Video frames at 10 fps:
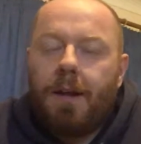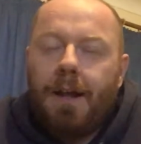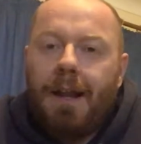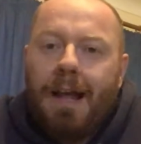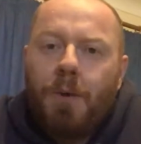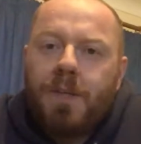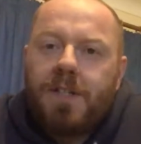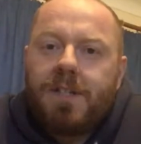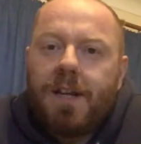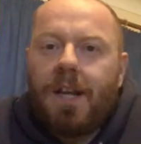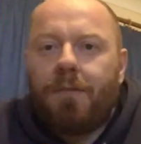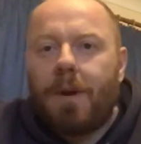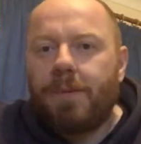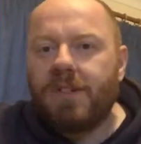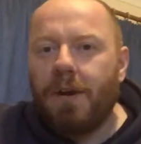Hello, this is
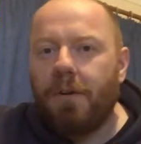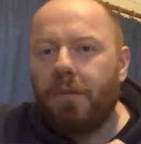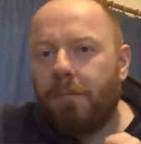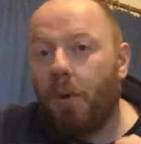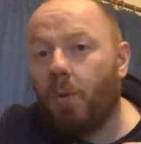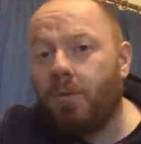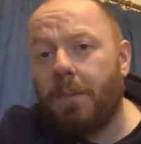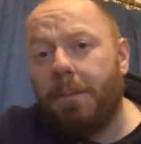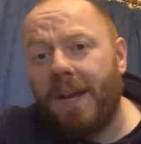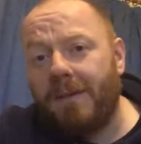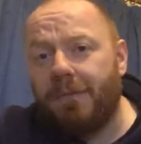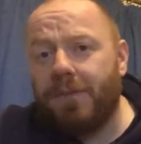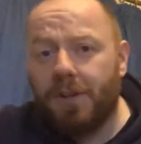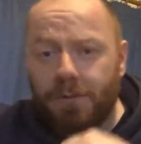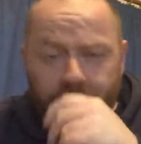another episode of Paul's Beer
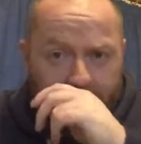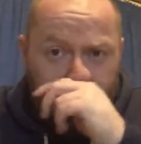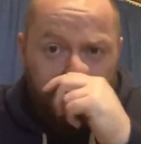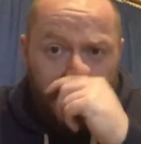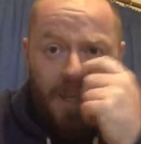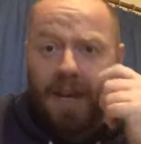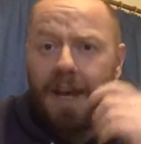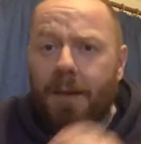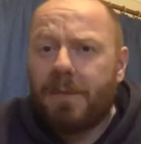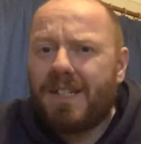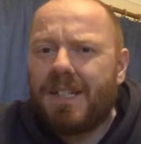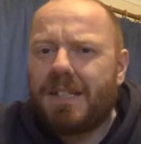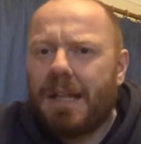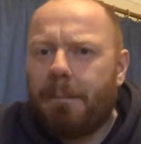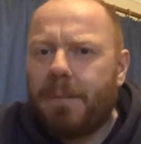Reviews. This
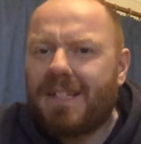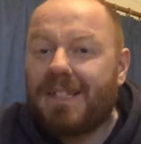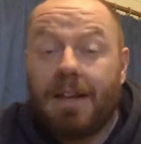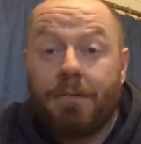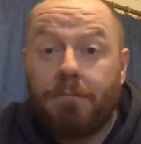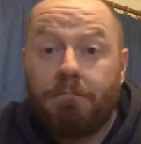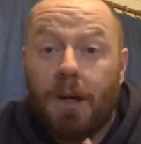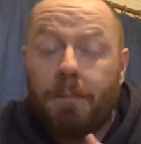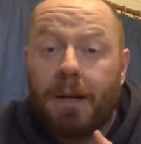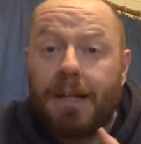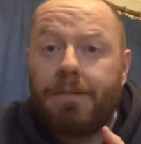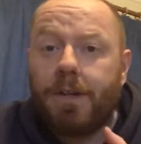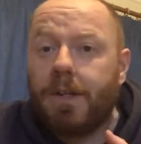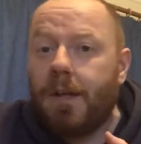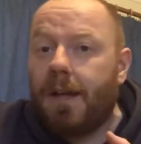is number 7, I believe.
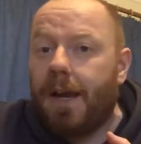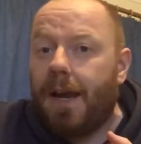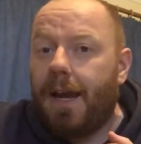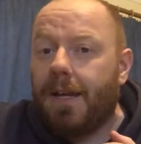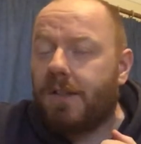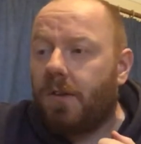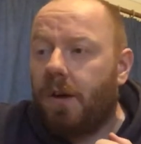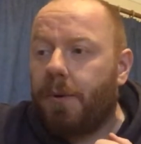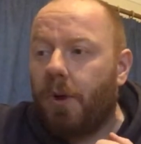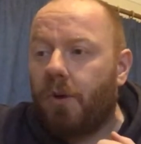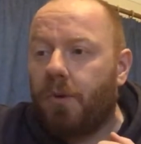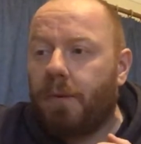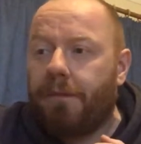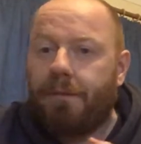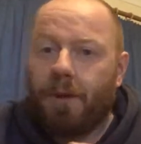And tonight we've got a good
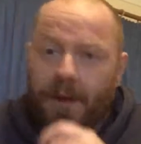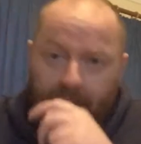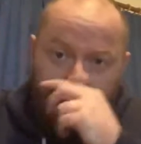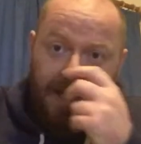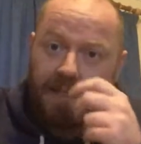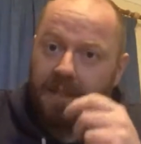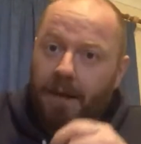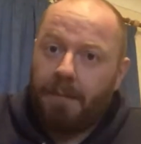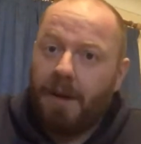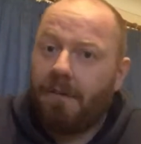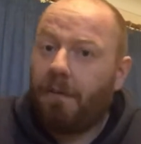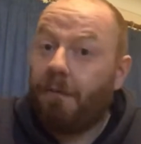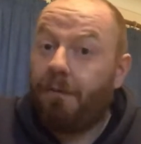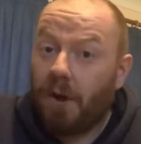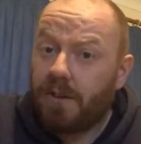one for you. It is a beer from
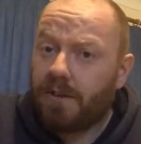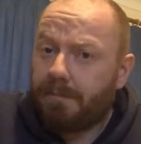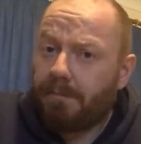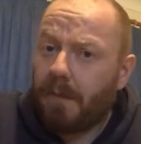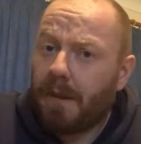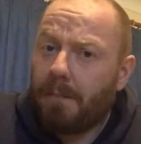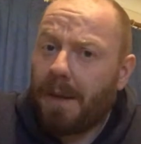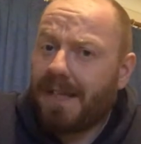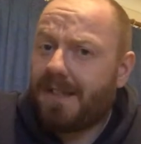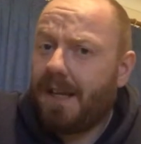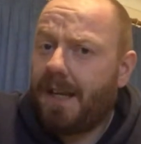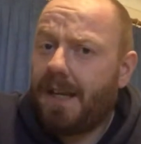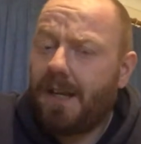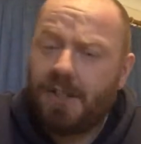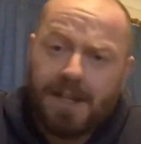Fuller's, based
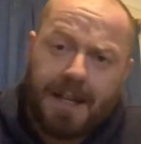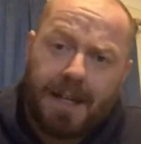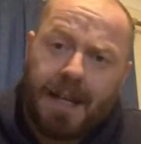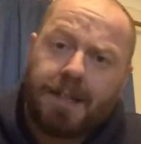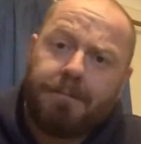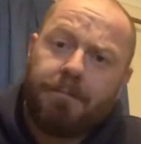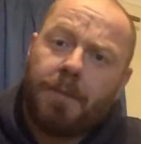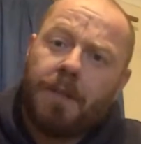in Chiswick, London.